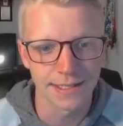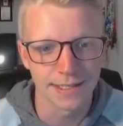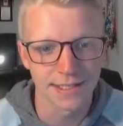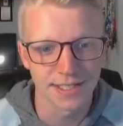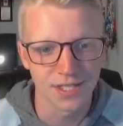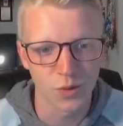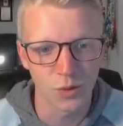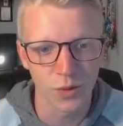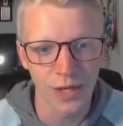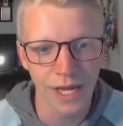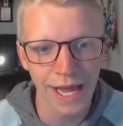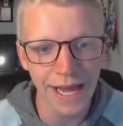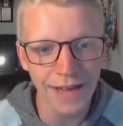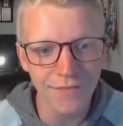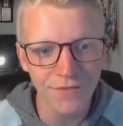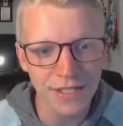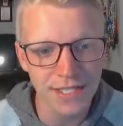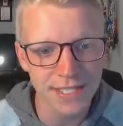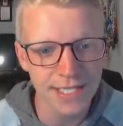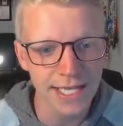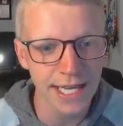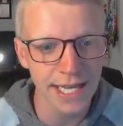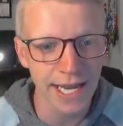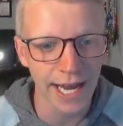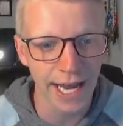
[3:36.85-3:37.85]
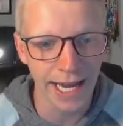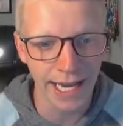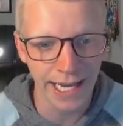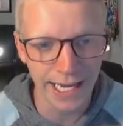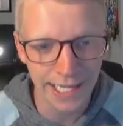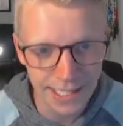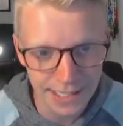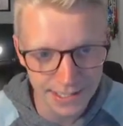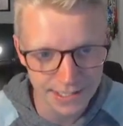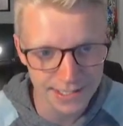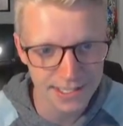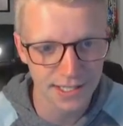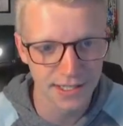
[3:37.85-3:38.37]
So we have to say
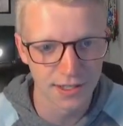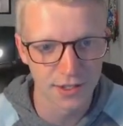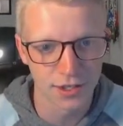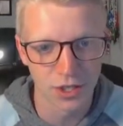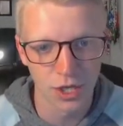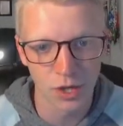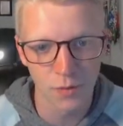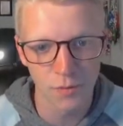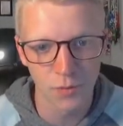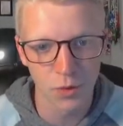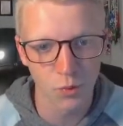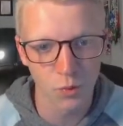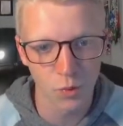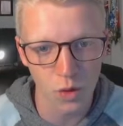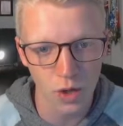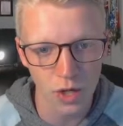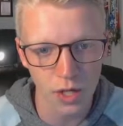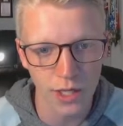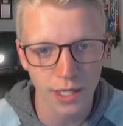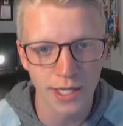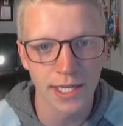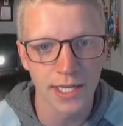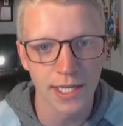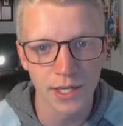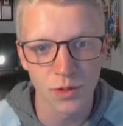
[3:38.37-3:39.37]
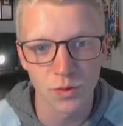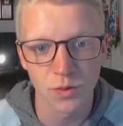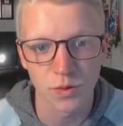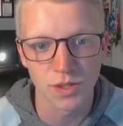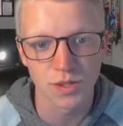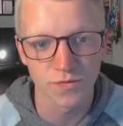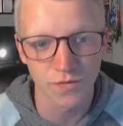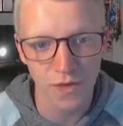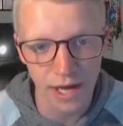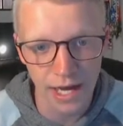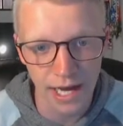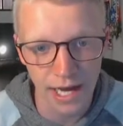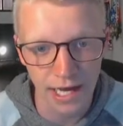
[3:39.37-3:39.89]
int number1 equals
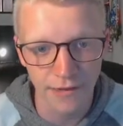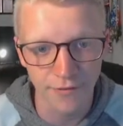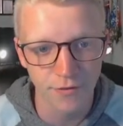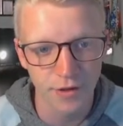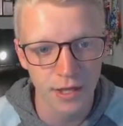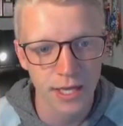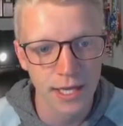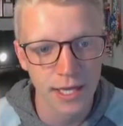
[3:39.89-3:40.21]
5.